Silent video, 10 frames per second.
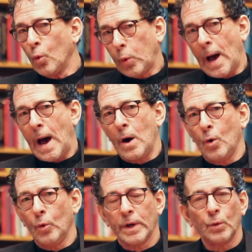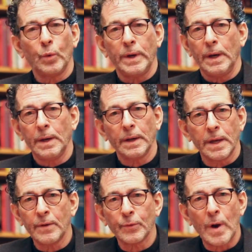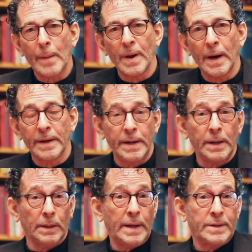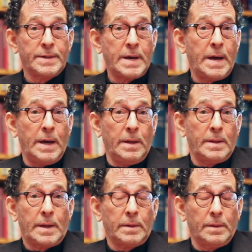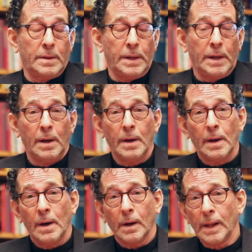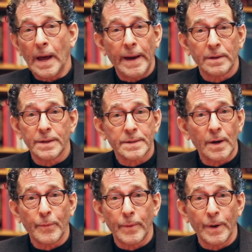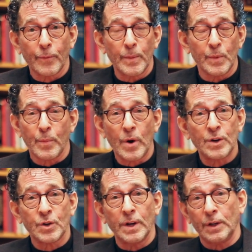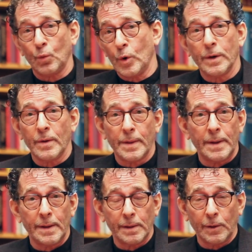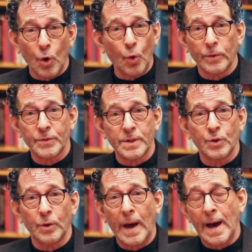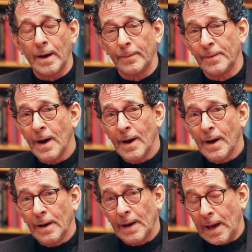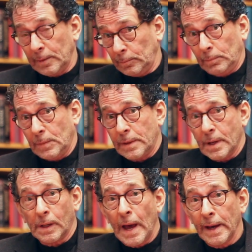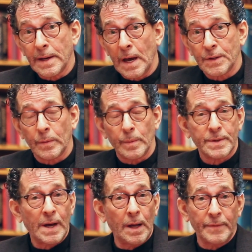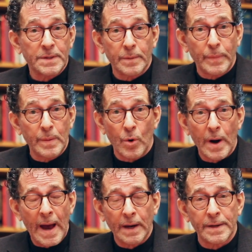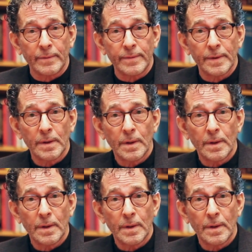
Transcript: How can we gift wrap an idea? Let's say that the client is suffering from depression, and one of the goals that you have and that the client has for himself is to be more active.